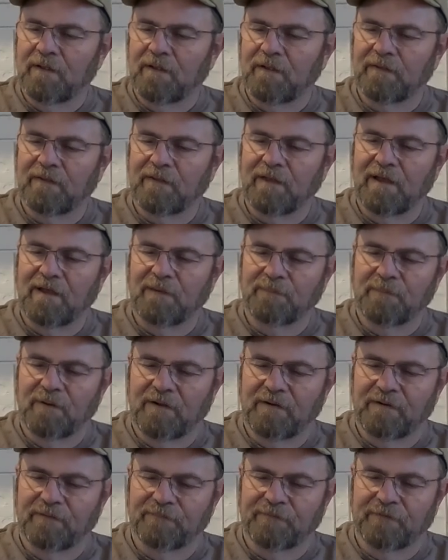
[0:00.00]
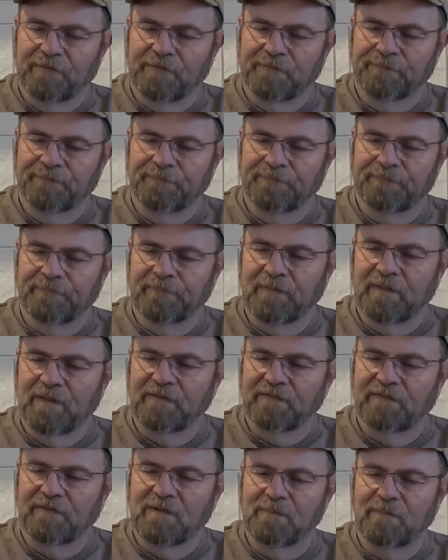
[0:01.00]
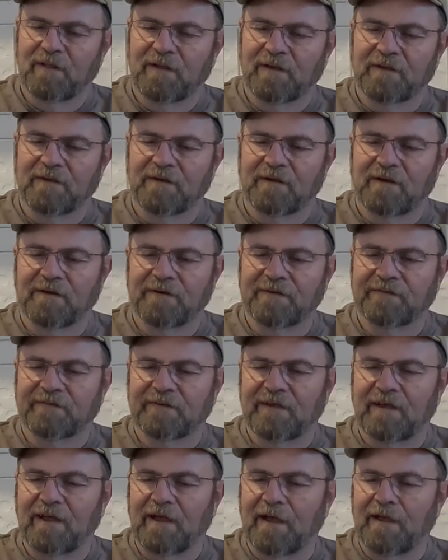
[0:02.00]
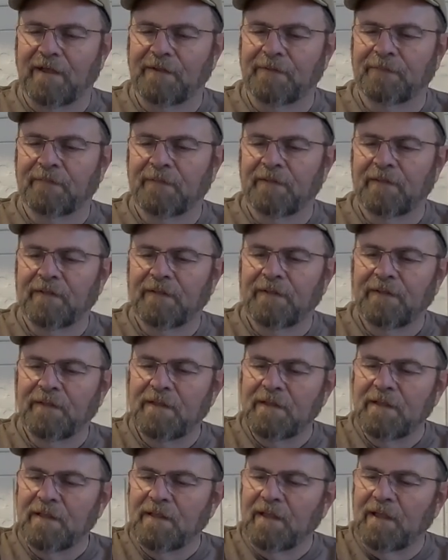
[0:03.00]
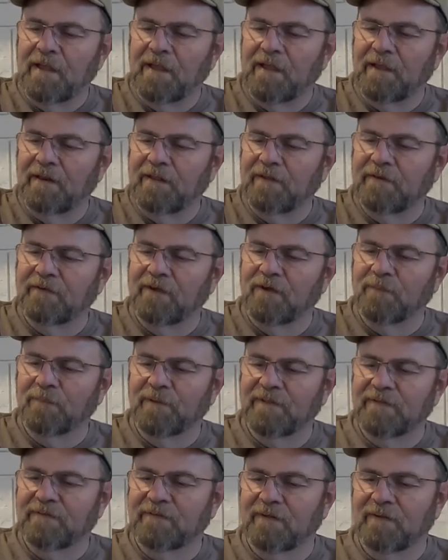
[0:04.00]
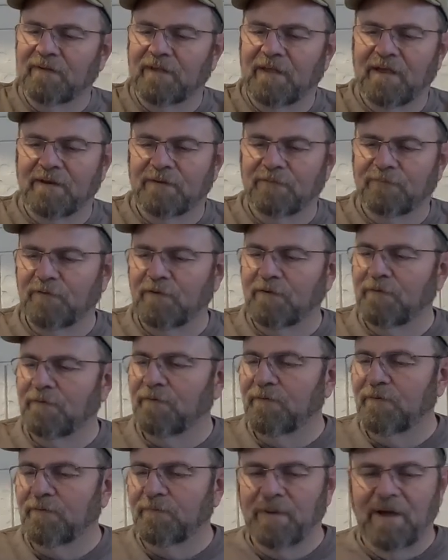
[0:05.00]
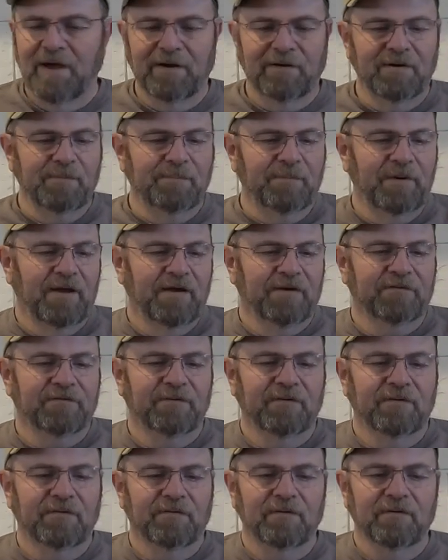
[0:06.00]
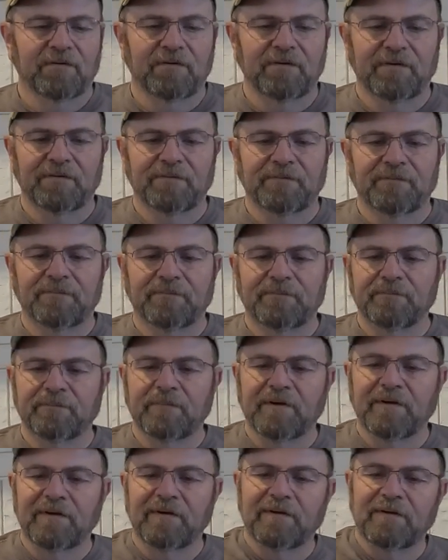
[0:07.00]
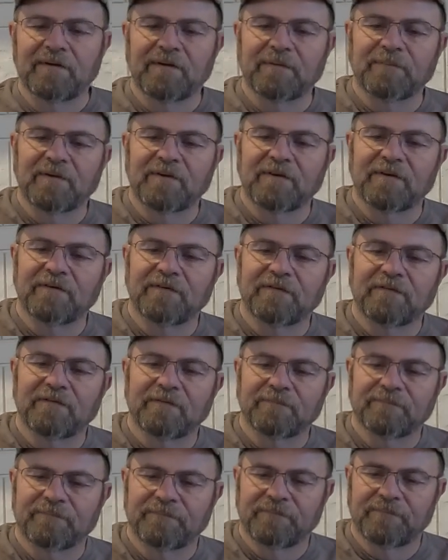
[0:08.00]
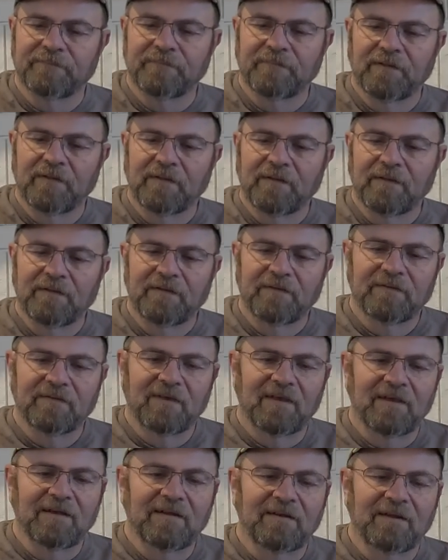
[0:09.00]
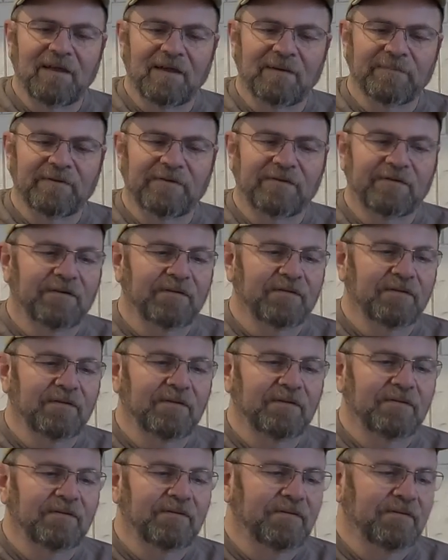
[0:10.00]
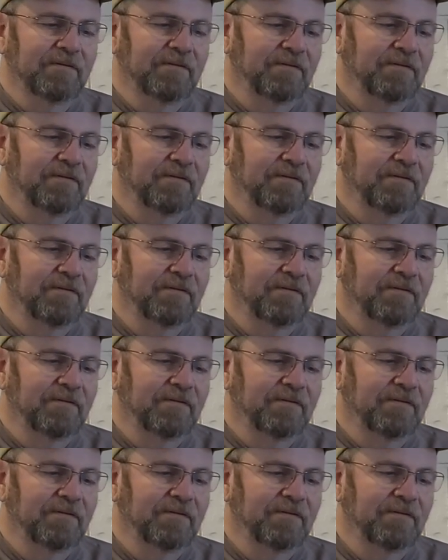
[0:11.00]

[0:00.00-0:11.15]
Now the guy I brought it from, he seemed like an honest guy, and he told me it's only had a few battery packs run through it, but I mean there's some skid damage on the